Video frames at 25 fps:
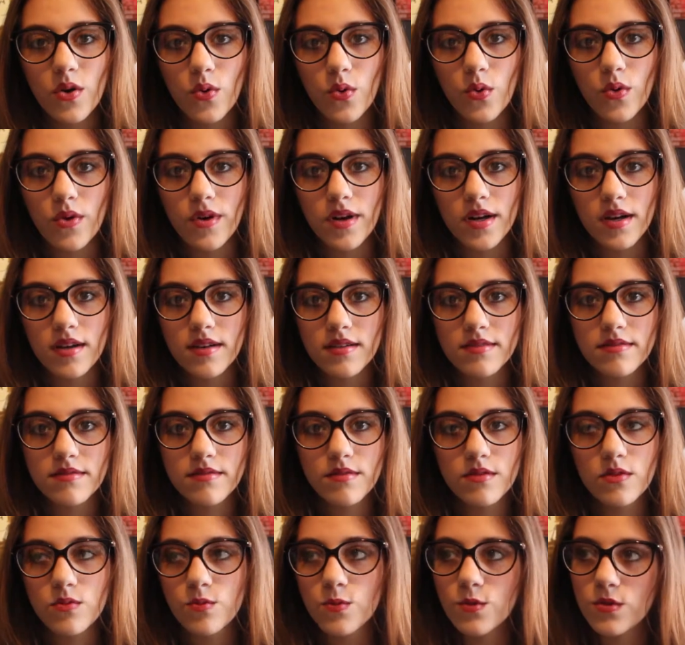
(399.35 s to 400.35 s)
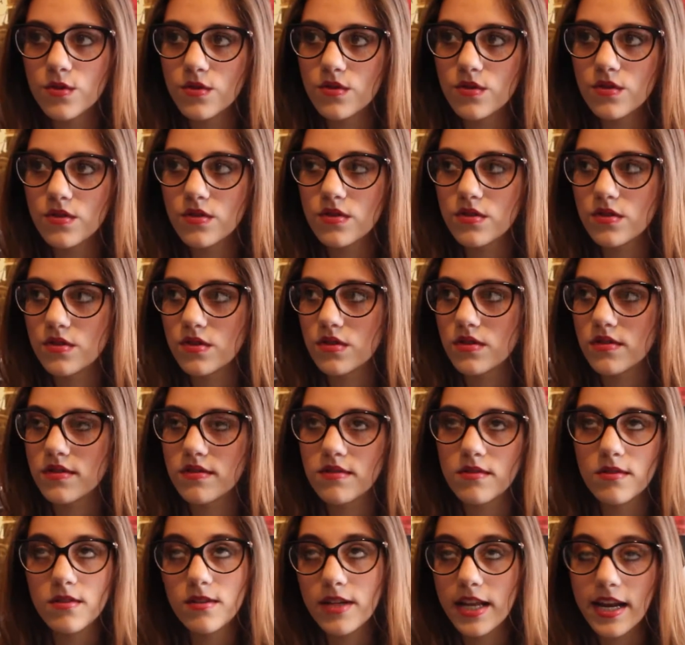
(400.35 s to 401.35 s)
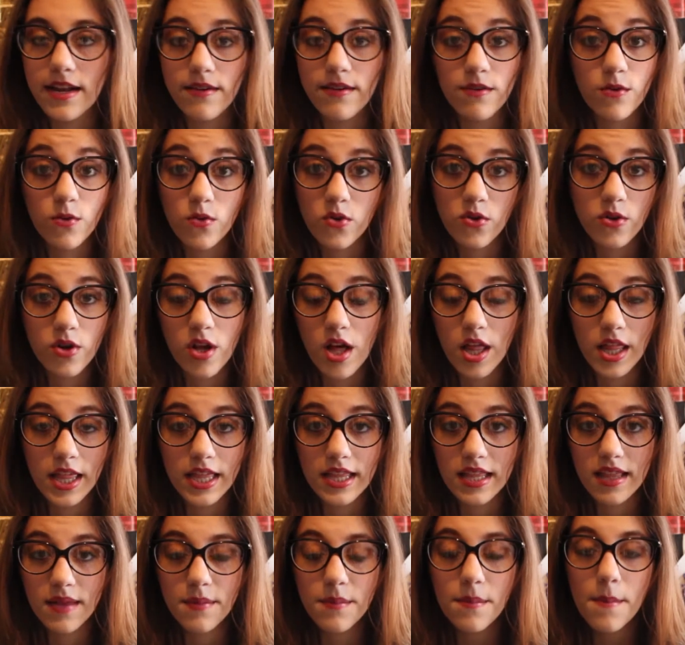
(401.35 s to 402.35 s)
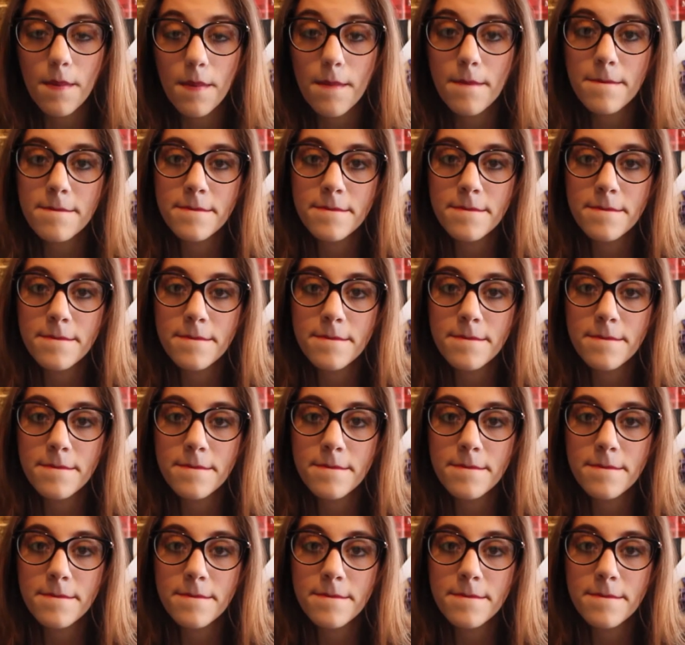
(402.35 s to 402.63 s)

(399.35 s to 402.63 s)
or rules, or whatever we're calling them.